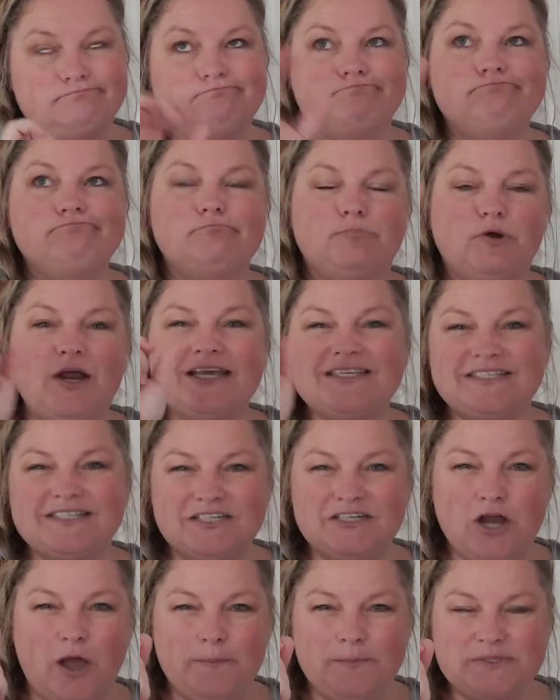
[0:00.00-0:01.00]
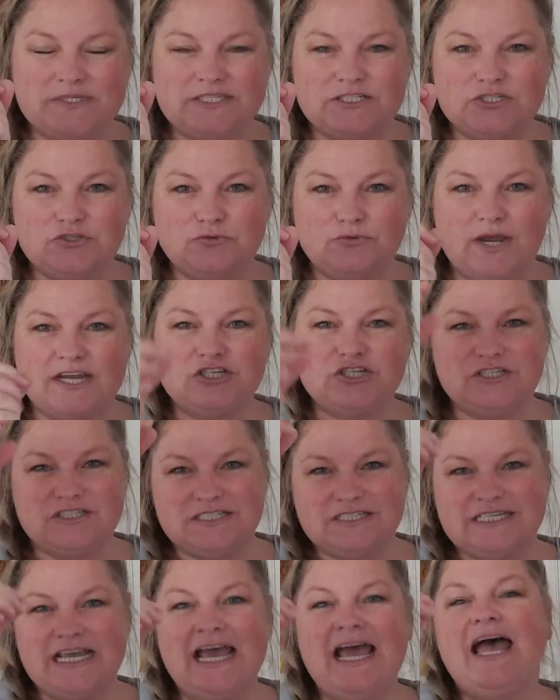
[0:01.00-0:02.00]
pressed in opposite
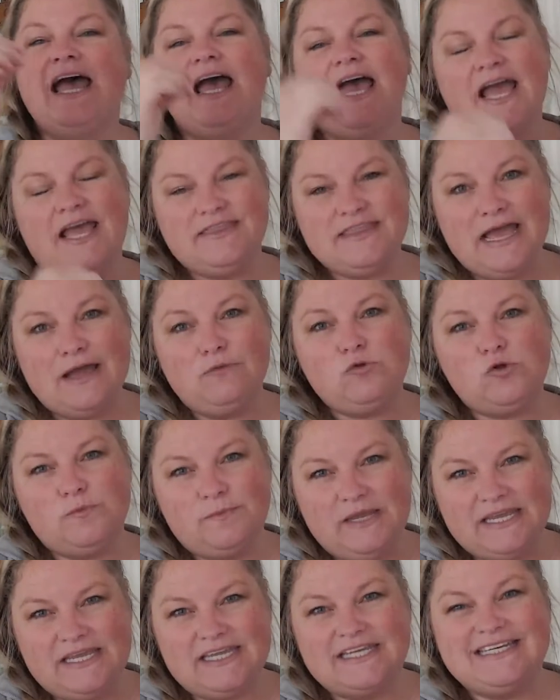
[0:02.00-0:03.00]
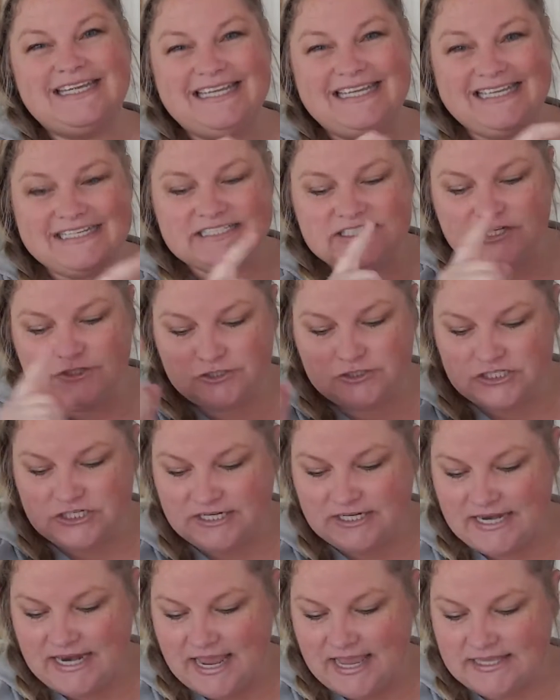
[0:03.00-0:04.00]
directions, and that will make it easier to
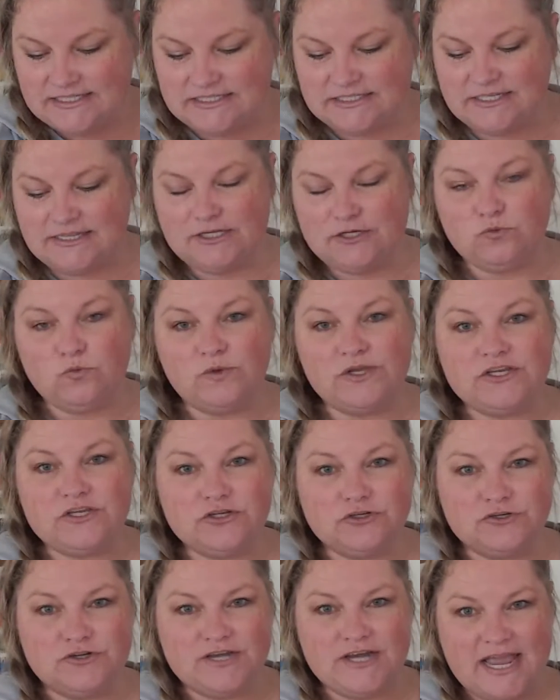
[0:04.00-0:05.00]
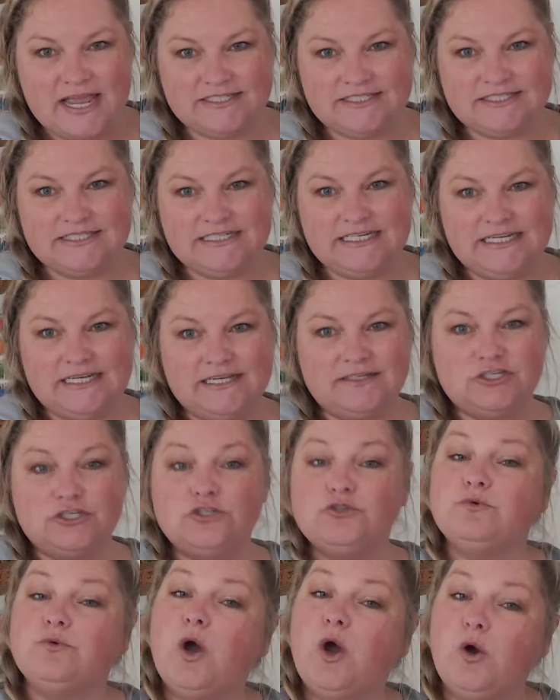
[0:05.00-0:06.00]
nest than when you're nesting
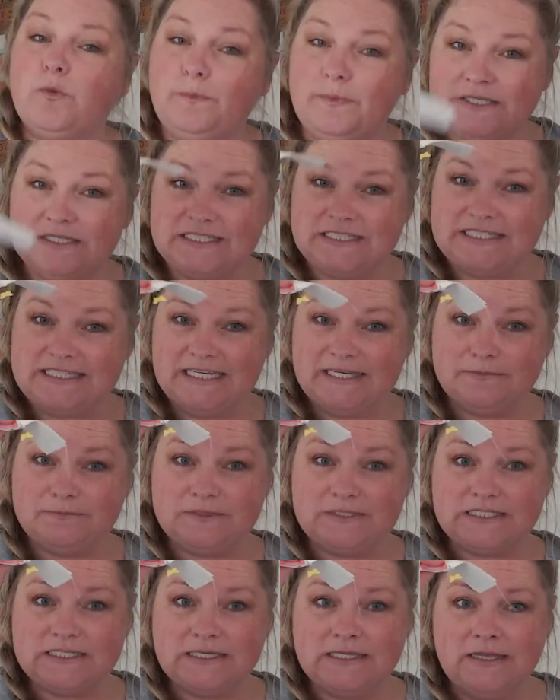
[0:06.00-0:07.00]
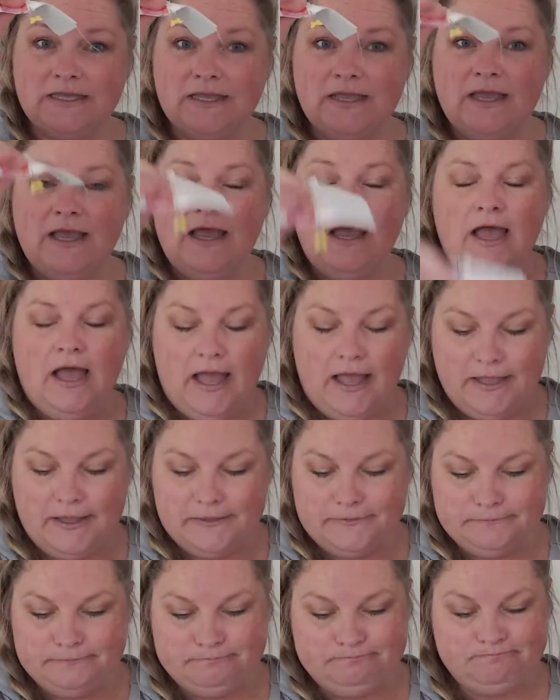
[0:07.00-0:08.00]
two open seams.
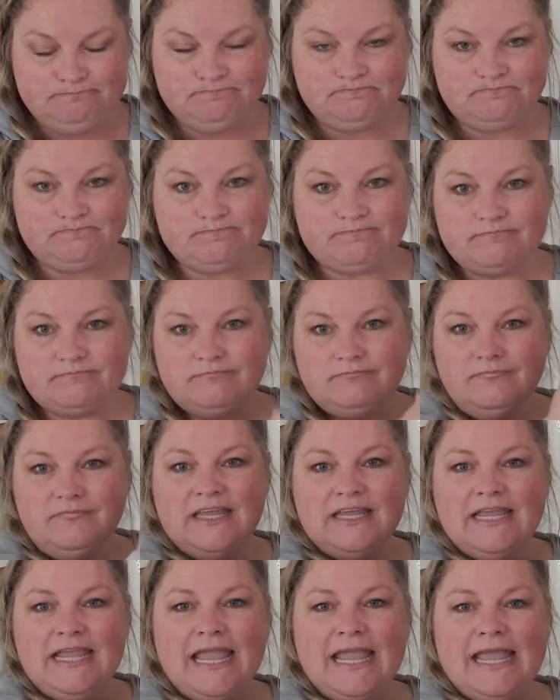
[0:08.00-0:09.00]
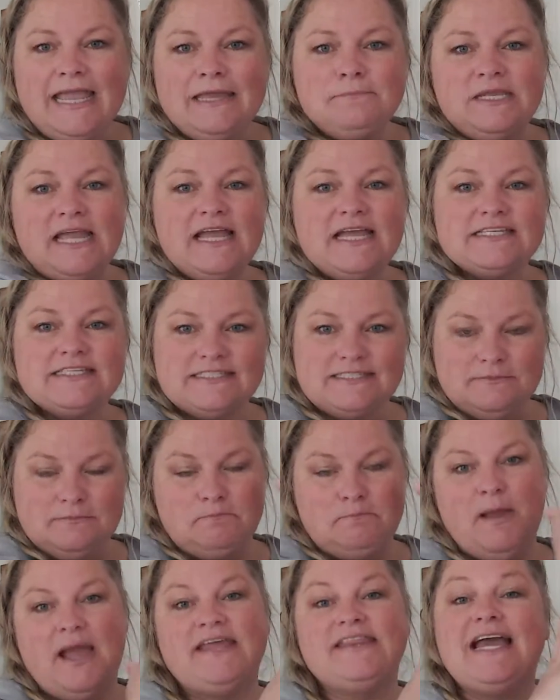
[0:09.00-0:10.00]
And because
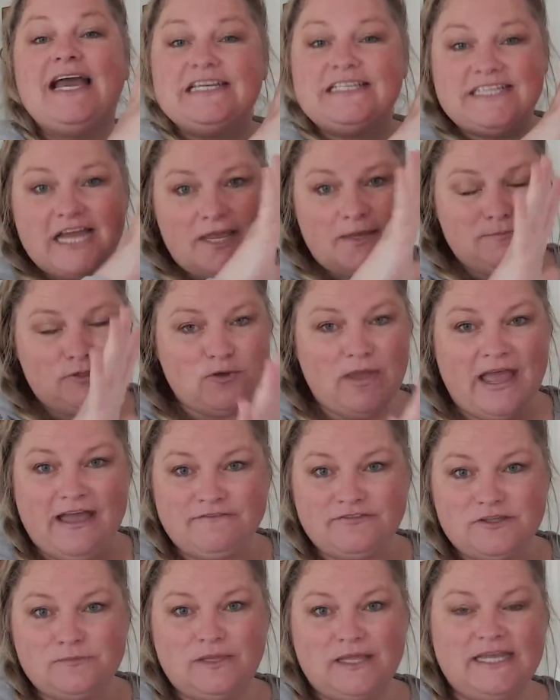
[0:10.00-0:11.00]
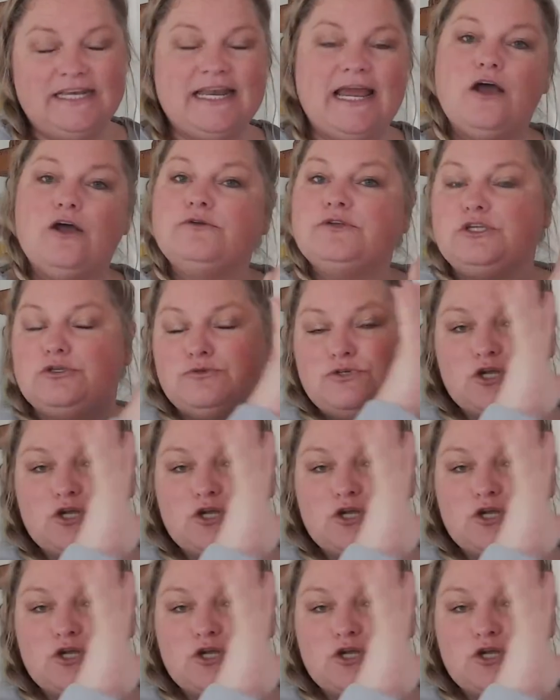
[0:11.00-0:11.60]
by that time you have them laid out, you know